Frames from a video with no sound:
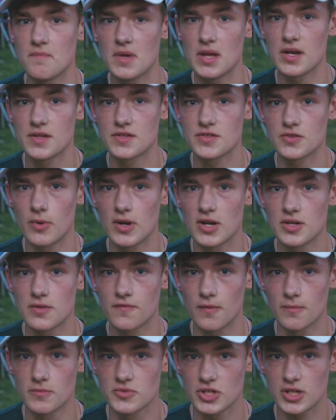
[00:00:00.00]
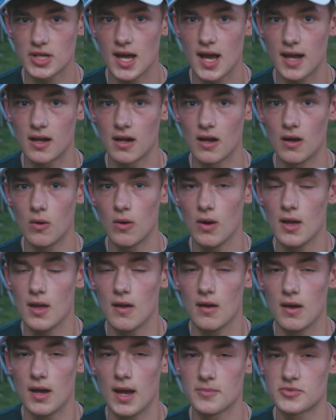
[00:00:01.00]
minutes away from Chicago,
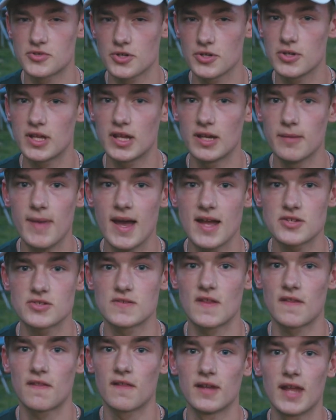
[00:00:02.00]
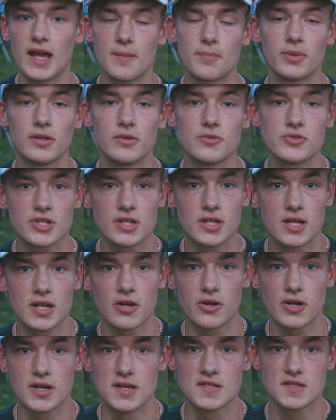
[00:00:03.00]
I'm sure you can imagine that the light pollution
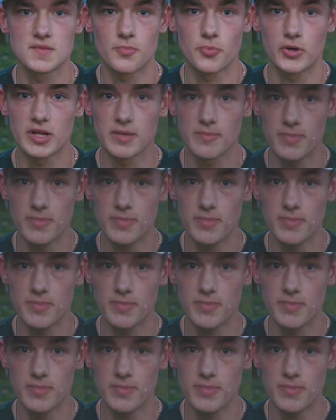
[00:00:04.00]
here is pretty